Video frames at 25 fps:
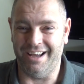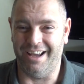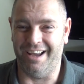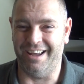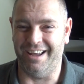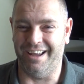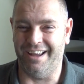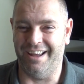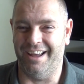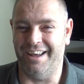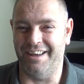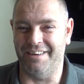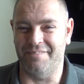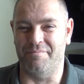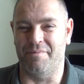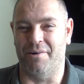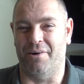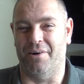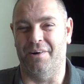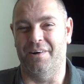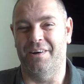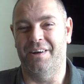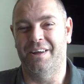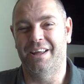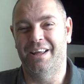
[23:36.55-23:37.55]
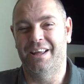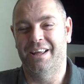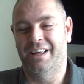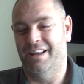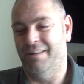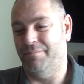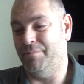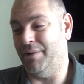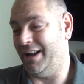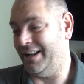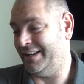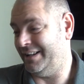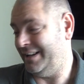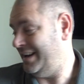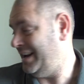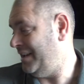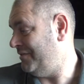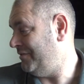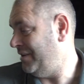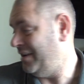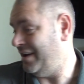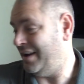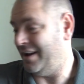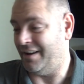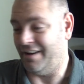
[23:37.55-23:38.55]
but but I did
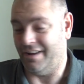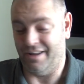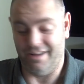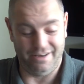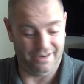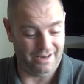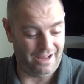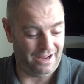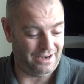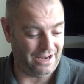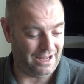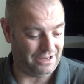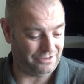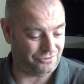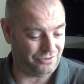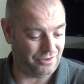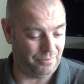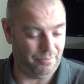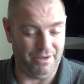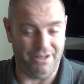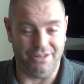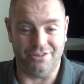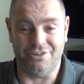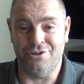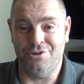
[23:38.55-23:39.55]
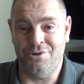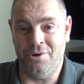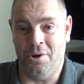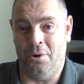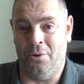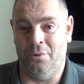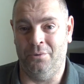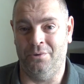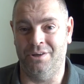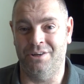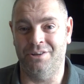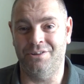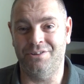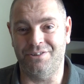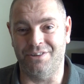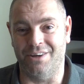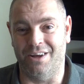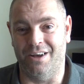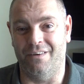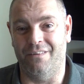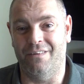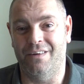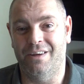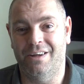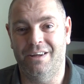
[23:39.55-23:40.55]
have a, a, an extra bit to show you.
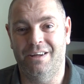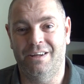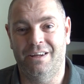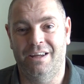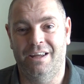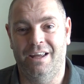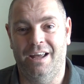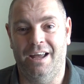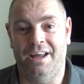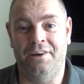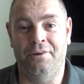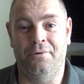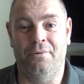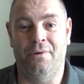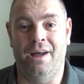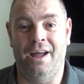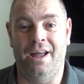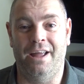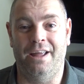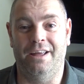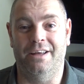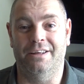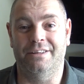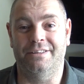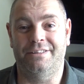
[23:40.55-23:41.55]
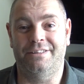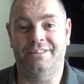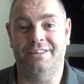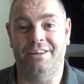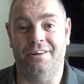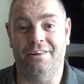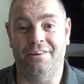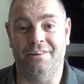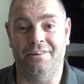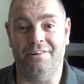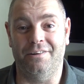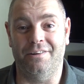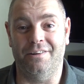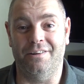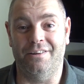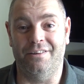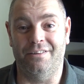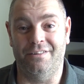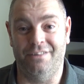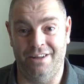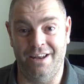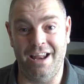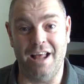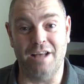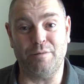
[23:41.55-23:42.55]
So anyway, until
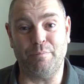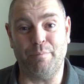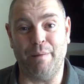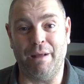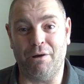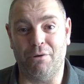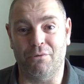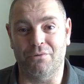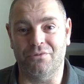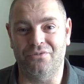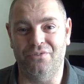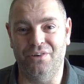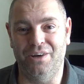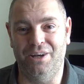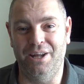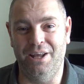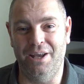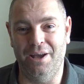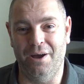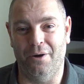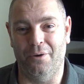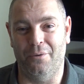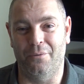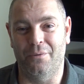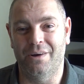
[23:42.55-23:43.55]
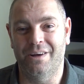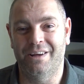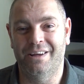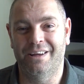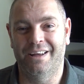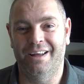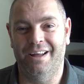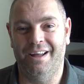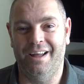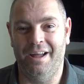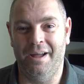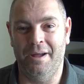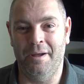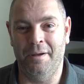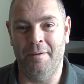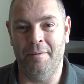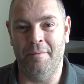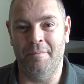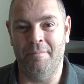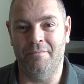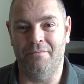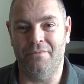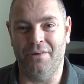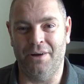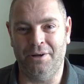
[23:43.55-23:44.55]
the next pickups video.
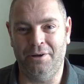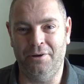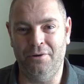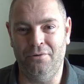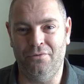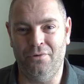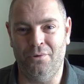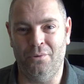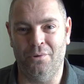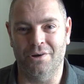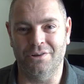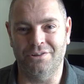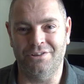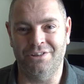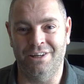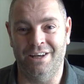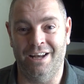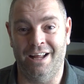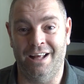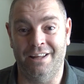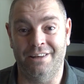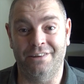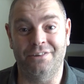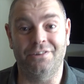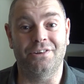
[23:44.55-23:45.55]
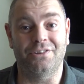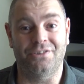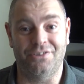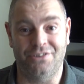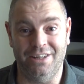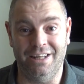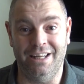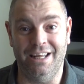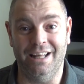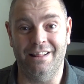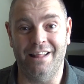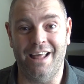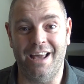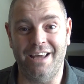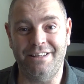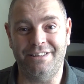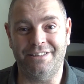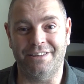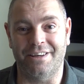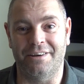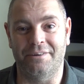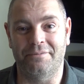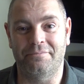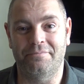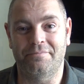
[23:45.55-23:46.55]
Um, thank you for watching and see you later.